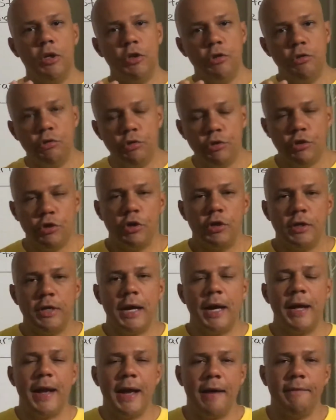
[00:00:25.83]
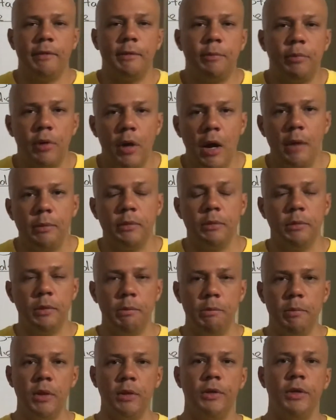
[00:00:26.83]
you should not have a problem
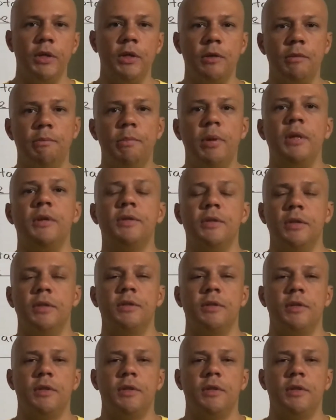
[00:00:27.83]
in building your business.